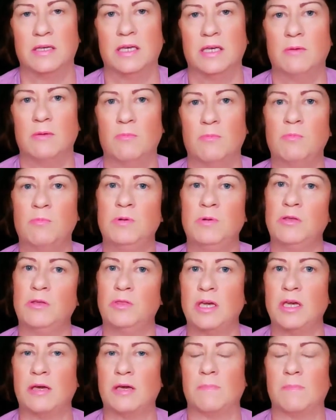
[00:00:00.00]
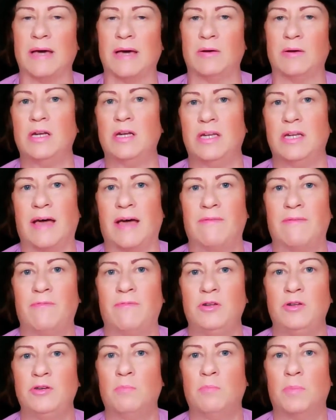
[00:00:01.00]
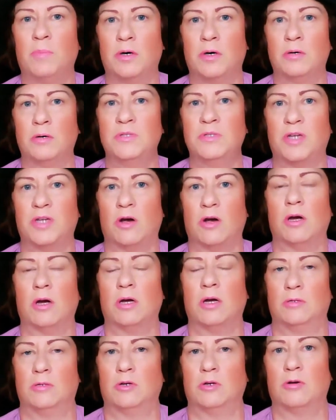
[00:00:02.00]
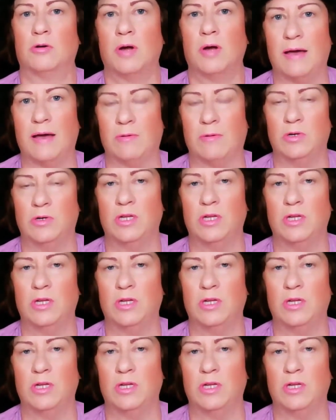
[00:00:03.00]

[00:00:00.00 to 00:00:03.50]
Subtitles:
Well, when you think about it, daffodil bulbs are underground.